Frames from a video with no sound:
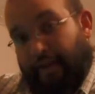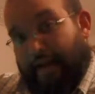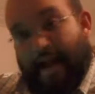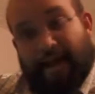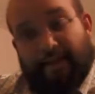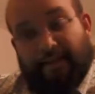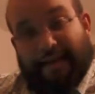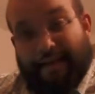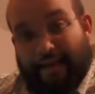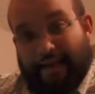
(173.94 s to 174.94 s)
I got it the
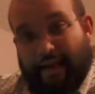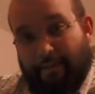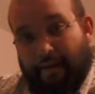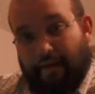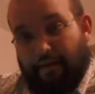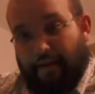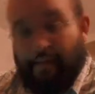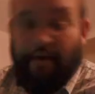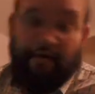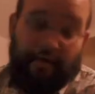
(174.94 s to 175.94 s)
day that it came
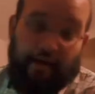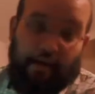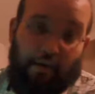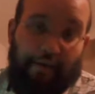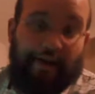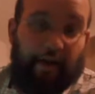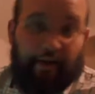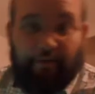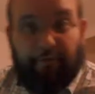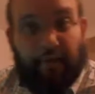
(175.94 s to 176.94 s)
out a week ago,
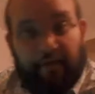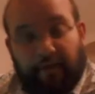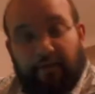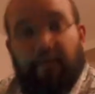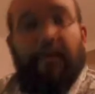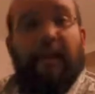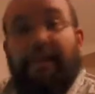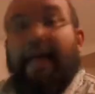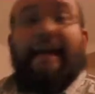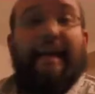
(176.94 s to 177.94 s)
like the pre-release.
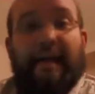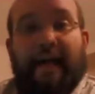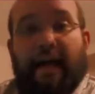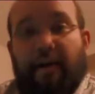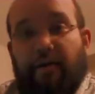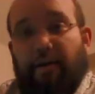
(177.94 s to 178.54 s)
That day you had to do an